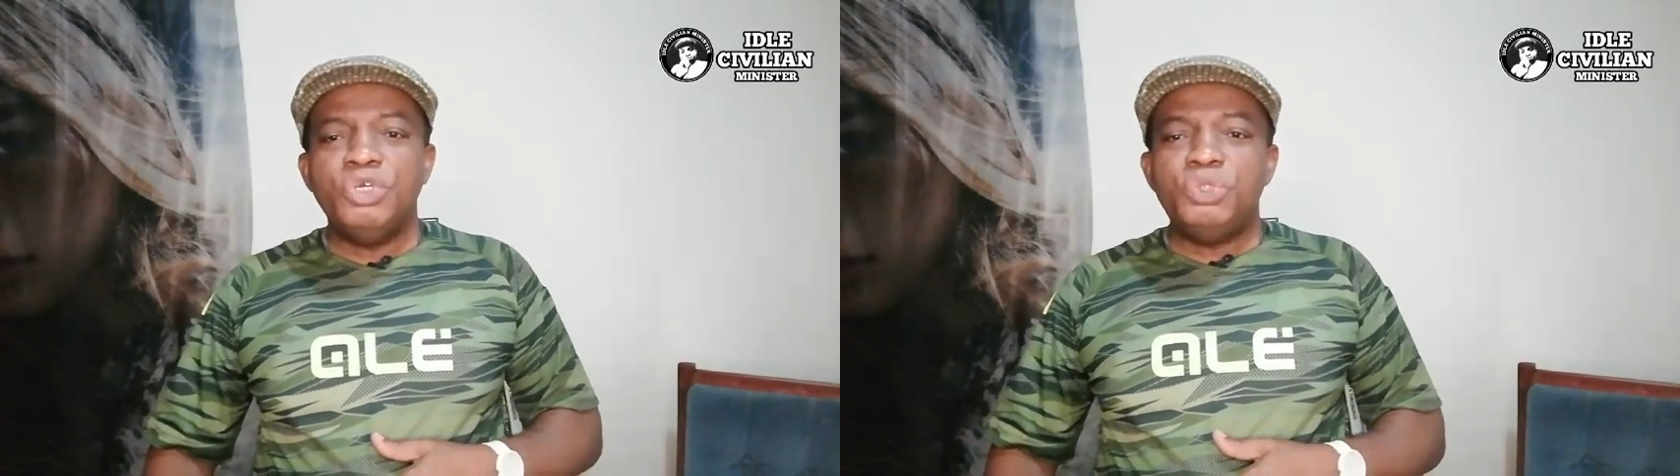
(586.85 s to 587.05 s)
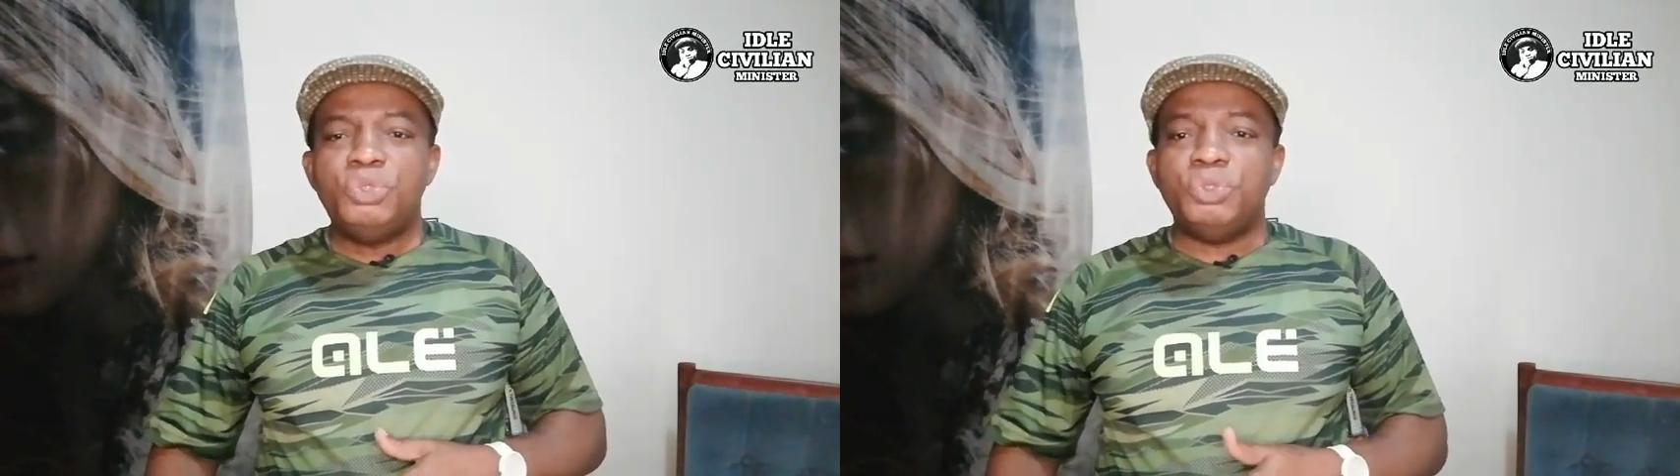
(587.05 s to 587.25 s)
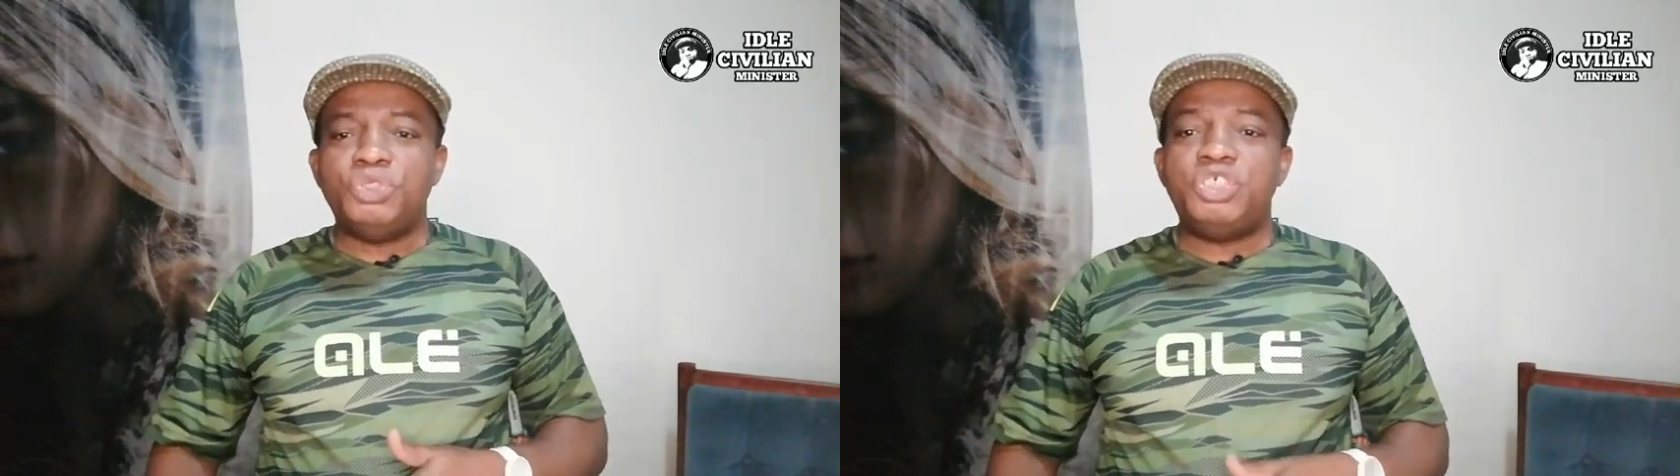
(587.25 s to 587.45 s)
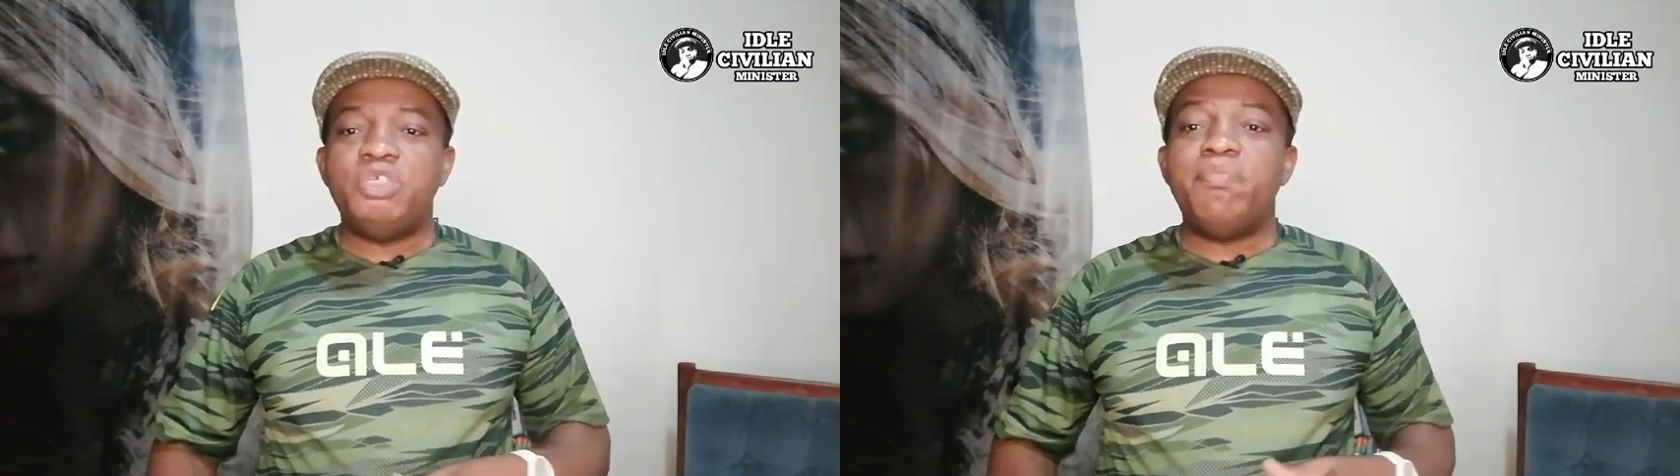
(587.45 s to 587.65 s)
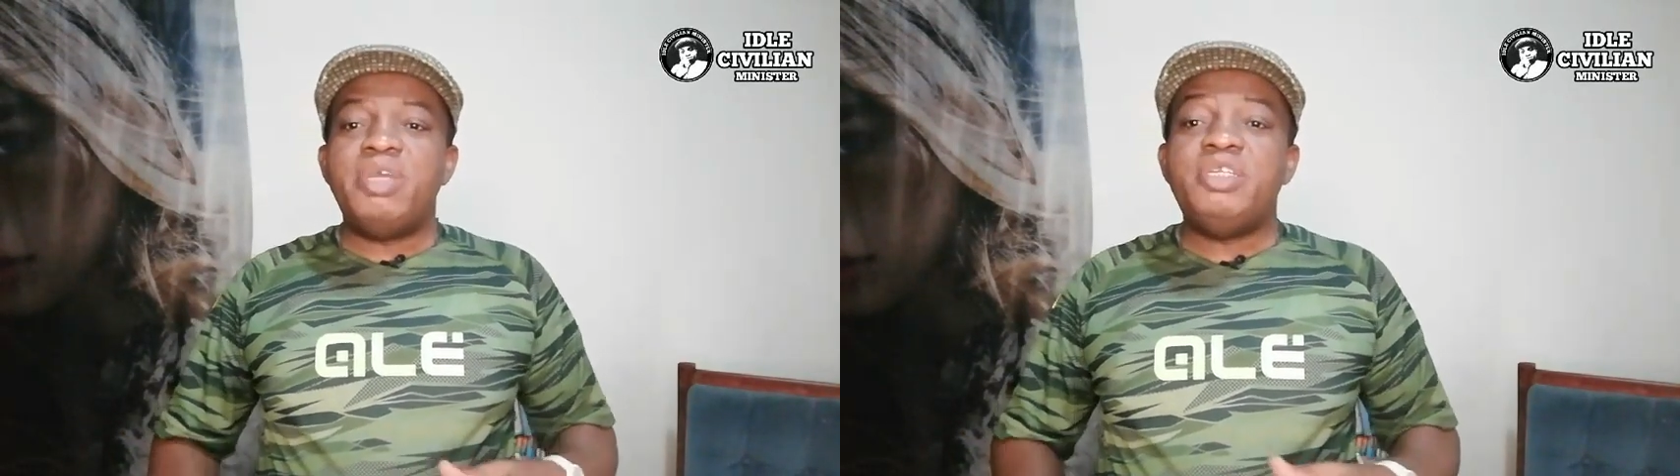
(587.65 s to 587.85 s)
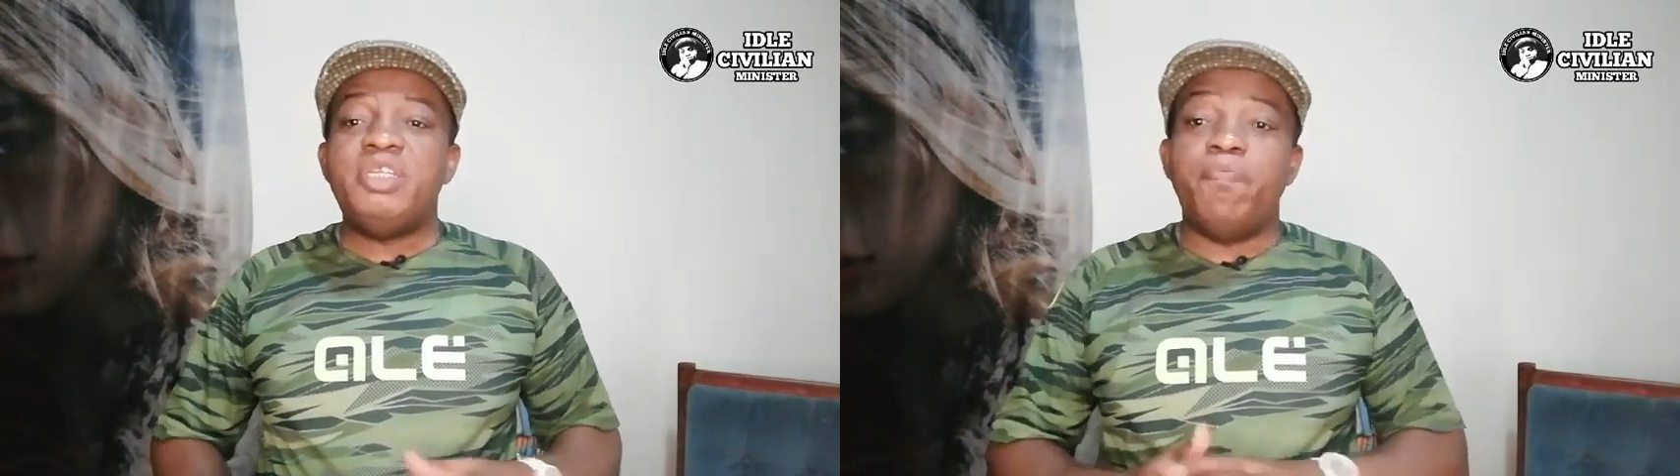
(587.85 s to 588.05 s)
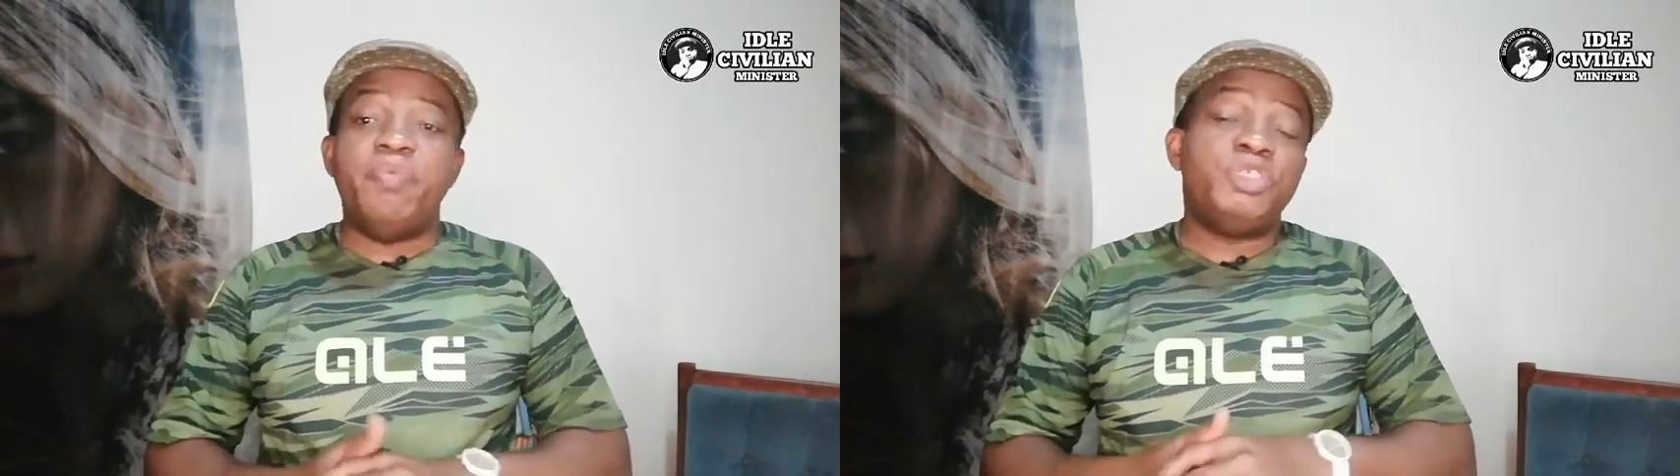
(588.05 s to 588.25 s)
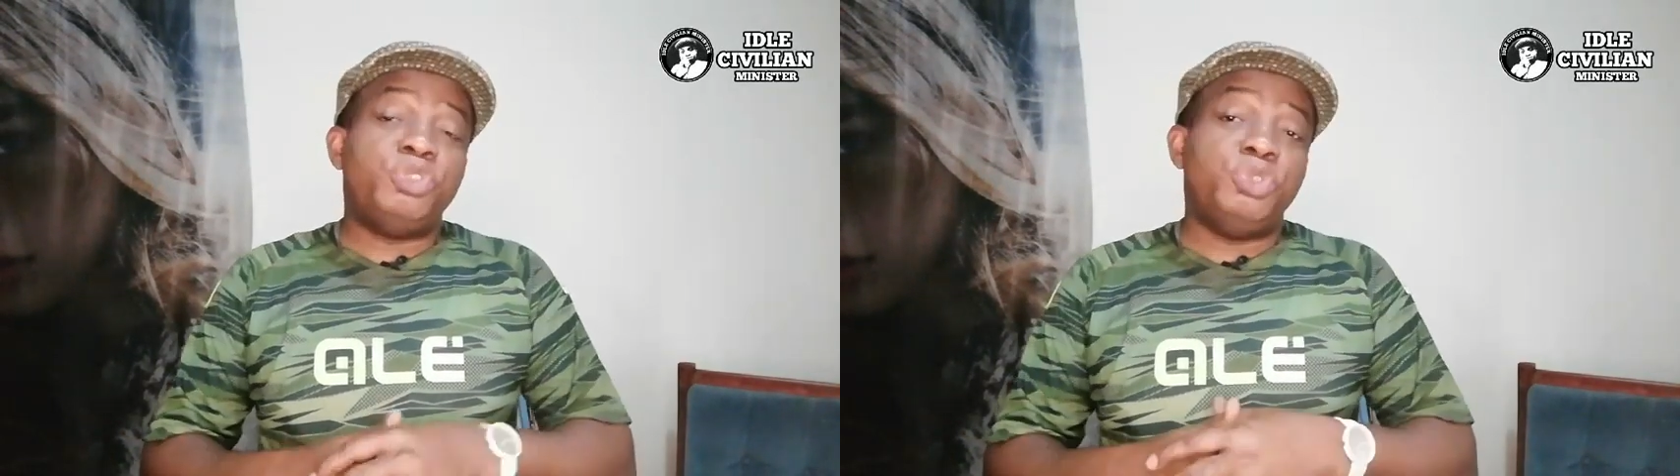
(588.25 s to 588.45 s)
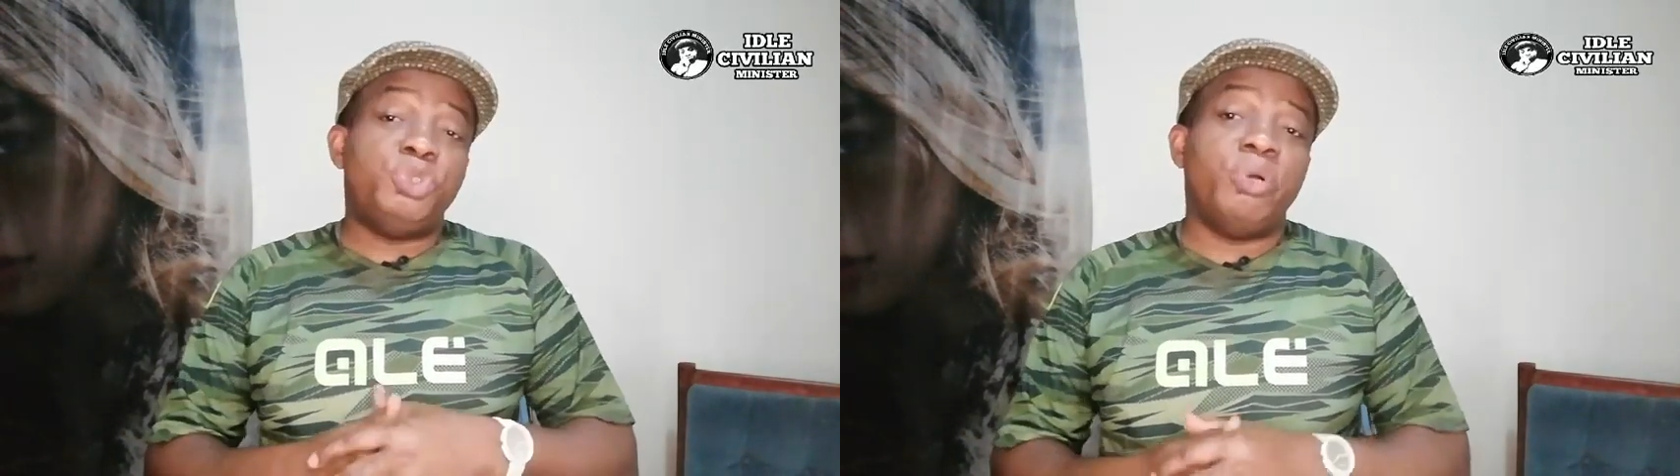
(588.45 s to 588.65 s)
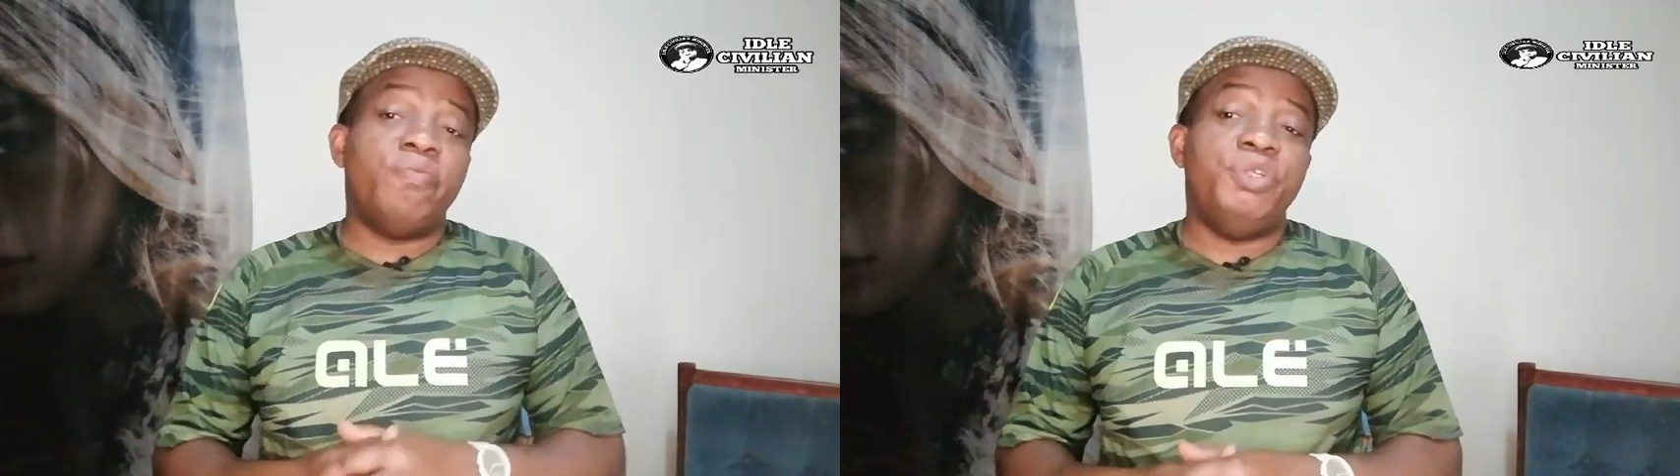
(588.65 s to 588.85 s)
so she made the best
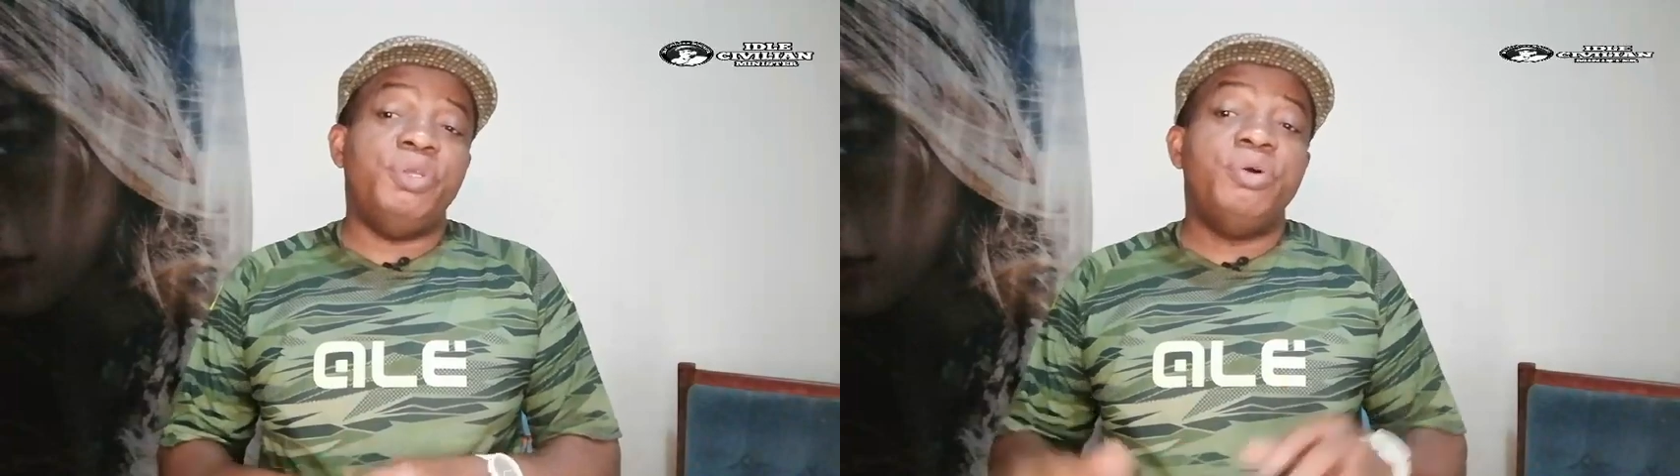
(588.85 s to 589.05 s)
use of the